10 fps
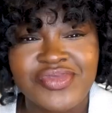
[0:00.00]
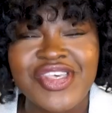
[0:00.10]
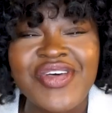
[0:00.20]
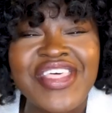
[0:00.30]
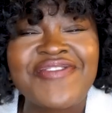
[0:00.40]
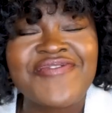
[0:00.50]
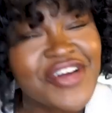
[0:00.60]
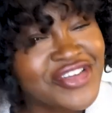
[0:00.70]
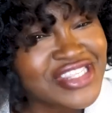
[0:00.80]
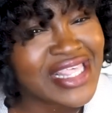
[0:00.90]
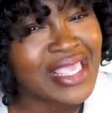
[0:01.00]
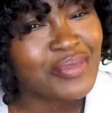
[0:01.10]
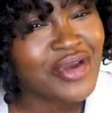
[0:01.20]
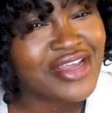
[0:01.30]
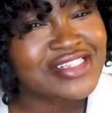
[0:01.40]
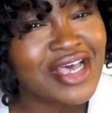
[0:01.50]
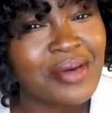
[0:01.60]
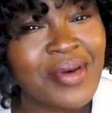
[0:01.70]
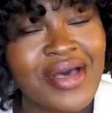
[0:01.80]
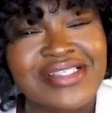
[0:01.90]
So the first theme we're going to
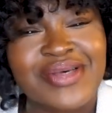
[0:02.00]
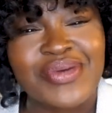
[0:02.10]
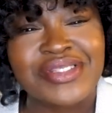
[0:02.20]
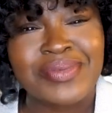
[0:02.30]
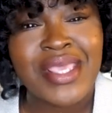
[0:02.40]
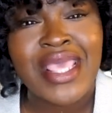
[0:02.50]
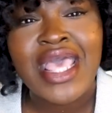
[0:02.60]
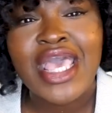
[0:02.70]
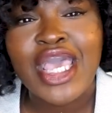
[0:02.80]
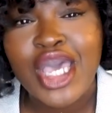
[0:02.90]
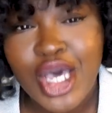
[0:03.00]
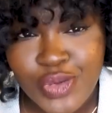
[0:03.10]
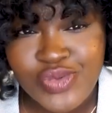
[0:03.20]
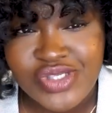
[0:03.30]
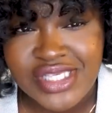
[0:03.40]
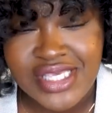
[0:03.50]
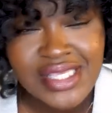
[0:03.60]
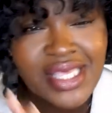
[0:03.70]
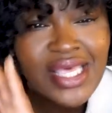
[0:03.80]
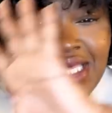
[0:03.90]
talk about is going to be cozy.
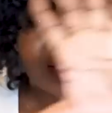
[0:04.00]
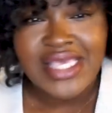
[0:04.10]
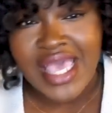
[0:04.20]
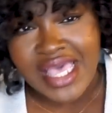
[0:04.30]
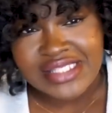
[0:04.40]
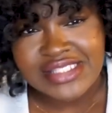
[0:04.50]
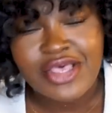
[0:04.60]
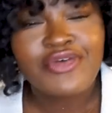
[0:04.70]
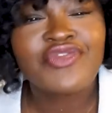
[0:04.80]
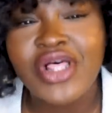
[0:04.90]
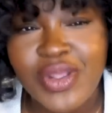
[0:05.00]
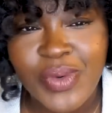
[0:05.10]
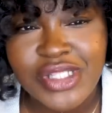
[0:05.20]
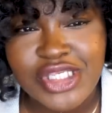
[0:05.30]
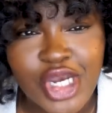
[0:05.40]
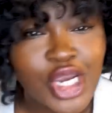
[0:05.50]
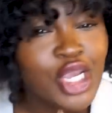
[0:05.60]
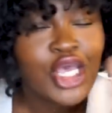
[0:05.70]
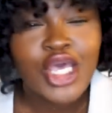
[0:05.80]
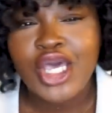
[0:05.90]
Yes, fall and winter,
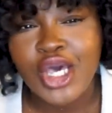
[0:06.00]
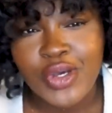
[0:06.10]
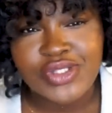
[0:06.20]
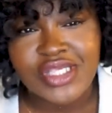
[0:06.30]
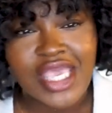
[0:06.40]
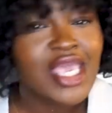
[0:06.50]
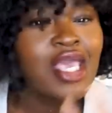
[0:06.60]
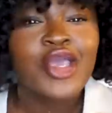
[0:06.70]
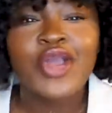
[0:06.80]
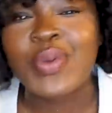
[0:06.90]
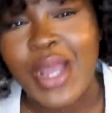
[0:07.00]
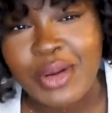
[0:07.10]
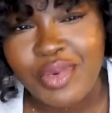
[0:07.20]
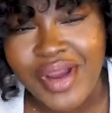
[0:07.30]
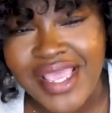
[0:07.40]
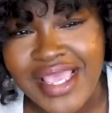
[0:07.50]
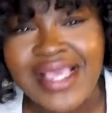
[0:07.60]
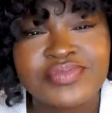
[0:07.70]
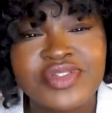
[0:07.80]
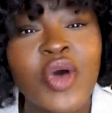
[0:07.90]
cozy,
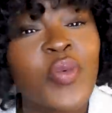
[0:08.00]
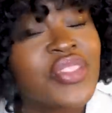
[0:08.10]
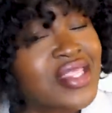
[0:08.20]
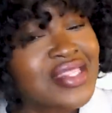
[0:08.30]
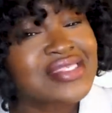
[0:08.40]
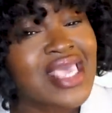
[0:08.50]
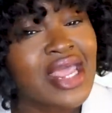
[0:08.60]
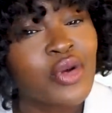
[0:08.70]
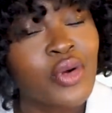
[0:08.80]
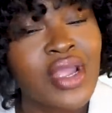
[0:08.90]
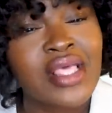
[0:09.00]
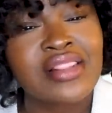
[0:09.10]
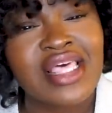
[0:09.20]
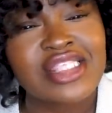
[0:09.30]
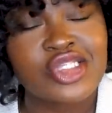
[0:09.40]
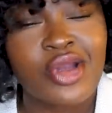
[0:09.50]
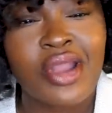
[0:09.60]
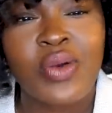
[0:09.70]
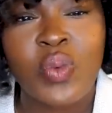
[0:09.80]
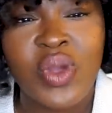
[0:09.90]
groundbreaking. So within this category, let's
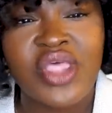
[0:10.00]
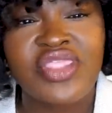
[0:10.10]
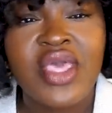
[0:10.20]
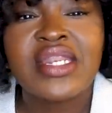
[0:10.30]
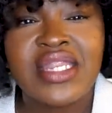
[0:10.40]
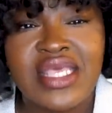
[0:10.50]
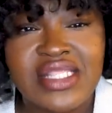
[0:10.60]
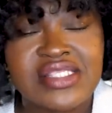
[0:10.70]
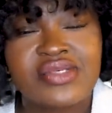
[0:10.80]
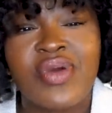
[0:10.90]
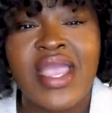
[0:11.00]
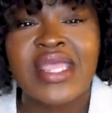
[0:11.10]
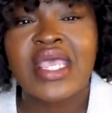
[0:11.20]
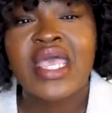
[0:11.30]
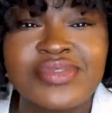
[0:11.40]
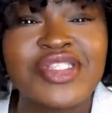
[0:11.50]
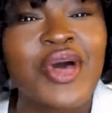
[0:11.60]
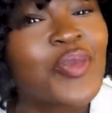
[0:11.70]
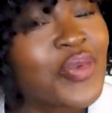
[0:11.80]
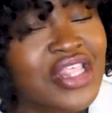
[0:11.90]
start with knits, right?
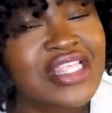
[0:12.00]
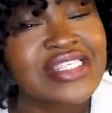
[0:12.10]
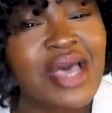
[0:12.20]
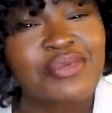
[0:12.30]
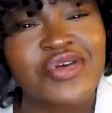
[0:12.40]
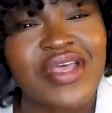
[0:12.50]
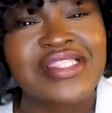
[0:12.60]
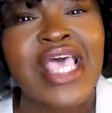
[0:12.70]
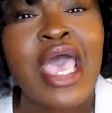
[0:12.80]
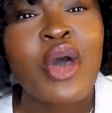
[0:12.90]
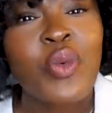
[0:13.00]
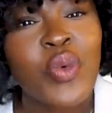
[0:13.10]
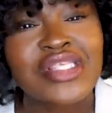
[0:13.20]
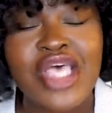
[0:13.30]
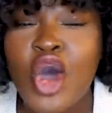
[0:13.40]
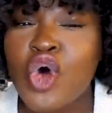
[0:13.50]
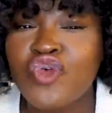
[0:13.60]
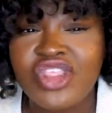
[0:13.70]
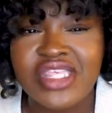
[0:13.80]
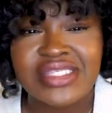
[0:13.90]
So one of the top trends was
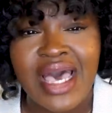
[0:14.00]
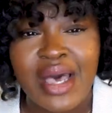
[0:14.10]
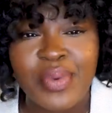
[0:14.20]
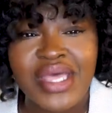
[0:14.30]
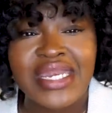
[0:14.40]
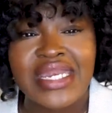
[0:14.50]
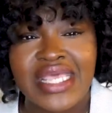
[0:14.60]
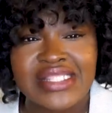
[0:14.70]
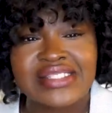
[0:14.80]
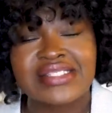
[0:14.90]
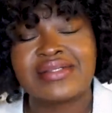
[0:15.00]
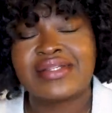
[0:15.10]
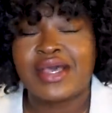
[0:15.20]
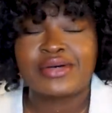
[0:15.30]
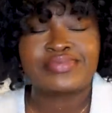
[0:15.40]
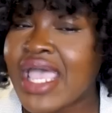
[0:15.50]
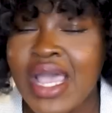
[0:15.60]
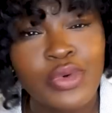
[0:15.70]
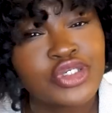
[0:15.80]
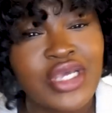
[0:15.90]
over-the-top knits. Now,
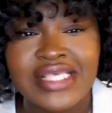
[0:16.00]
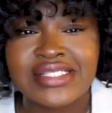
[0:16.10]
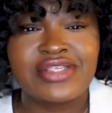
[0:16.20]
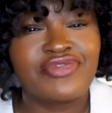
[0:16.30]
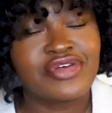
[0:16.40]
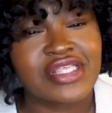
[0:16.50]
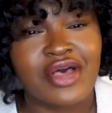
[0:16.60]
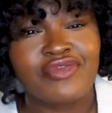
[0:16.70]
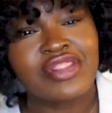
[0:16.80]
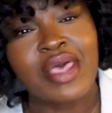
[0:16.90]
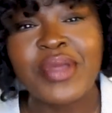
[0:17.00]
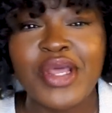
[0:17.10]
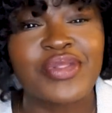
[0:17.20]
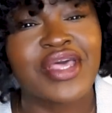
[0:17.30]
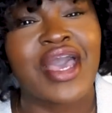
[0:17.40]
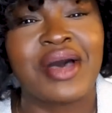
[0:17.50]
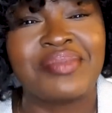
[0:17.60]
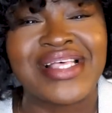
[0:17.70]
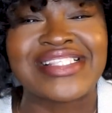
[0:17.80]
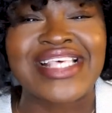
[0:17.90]
I want you guys to see for yourself. Let me know in the
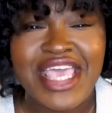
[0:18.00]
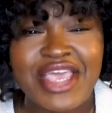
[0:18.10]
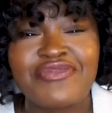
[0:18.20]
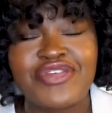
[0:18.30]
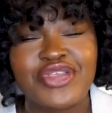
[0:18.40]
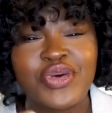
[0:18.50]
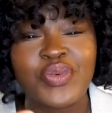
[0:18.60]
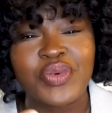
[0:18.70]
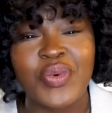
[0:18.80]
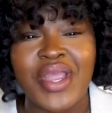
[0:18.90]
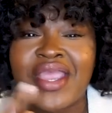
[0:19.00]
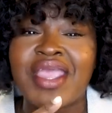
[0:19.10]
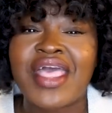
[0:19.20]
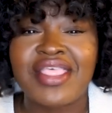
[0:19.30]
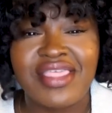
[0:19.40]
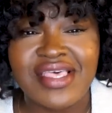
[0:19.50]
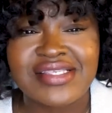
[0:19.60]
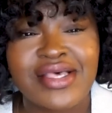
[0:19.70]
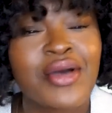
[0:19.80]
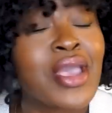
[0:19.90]
comments if you would wear
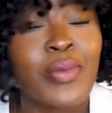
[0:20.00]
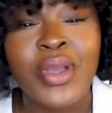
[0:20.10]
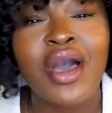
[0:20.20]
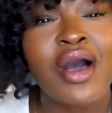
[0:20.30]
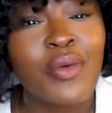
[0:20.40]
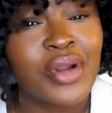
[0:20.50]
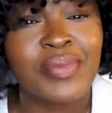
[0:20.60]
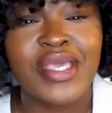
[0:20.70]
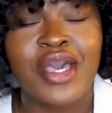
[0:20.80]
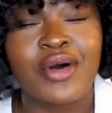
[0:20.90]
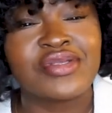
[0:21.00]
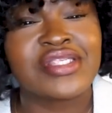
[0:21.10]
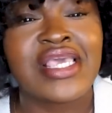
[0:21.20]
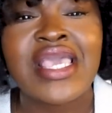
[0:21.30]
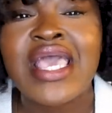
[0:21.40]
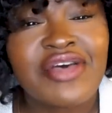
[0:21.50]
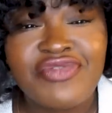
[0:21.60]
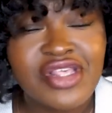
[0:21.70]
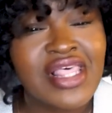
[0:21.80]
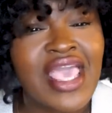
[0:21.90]
this. Okay, we all want to be cozy.
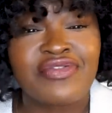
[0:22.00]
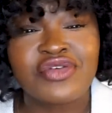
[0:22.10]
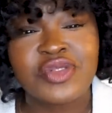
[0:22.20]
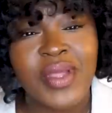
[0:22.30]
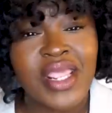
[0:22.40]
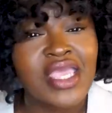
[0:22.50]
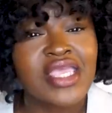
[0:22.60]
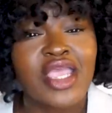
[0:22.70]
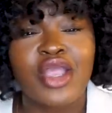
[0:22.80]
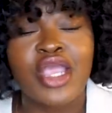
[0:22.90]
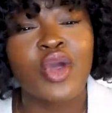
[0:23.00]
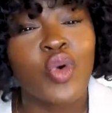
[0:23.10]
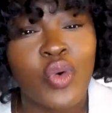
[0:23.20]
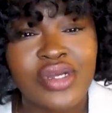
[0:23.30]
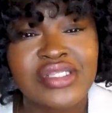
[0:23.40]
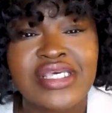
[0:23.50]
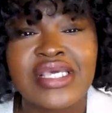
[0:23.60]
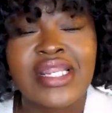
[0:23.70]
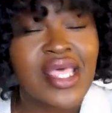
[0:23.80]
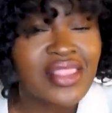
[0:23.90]
Definitely after spending a year in
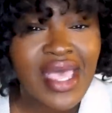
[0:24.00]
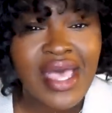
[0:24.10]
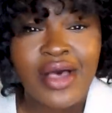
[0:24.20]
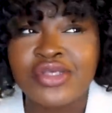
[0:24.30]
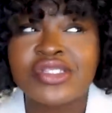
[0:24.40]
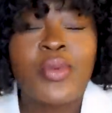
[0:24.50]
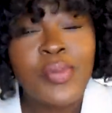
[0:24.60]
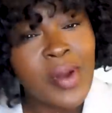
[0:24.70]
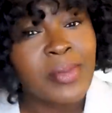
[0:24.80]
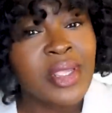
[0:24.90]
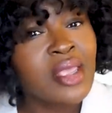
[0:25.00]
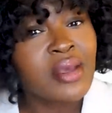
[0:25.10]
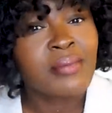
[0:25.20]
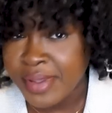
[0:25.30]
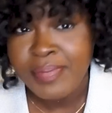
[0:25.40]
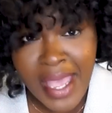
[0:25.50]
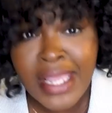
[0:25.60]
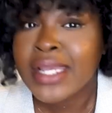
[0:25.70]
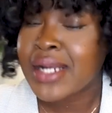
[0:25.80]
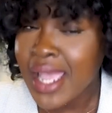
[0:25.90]
quarantine in the house, we'll probably be
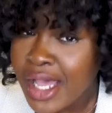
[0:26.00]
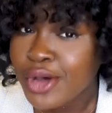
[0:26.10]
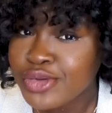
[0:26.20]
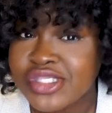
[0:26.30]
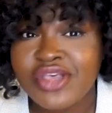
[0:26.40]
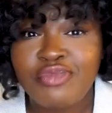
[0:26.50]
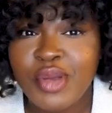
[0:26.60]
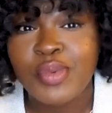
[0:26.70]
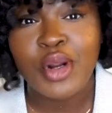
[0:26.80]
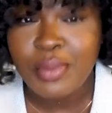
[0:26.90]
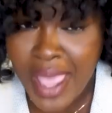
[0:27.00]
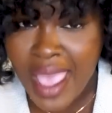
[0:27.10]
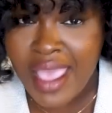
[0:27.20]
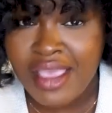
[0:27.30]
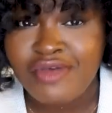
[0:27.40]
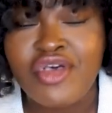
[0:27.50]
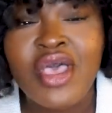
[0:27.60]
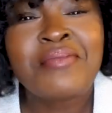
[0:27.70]
back in the house if people don't behave